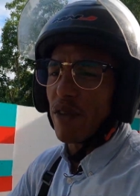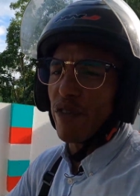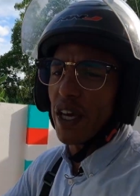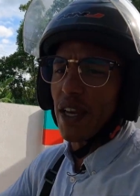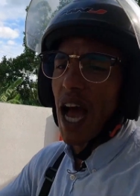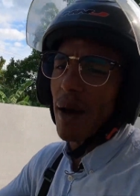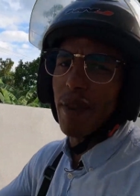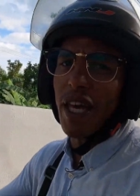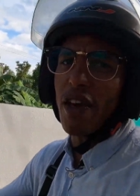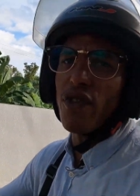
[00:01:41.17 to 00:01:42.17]
In Vietnam,
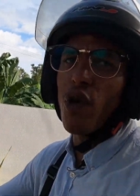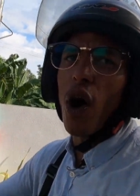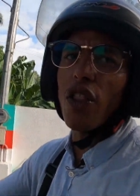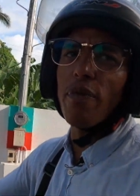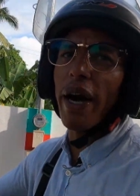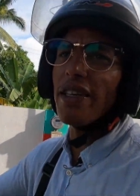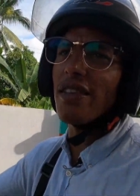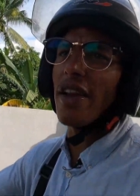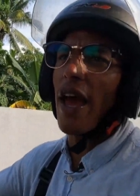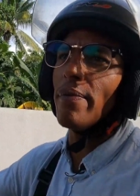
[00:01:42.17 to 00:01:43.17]
they give you all the
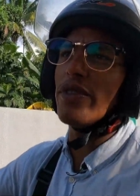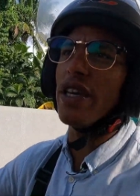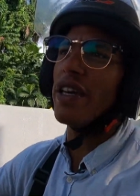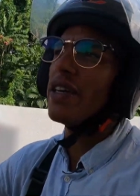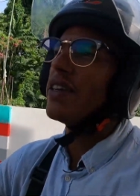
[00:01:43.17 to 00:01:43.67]
bikes on empty.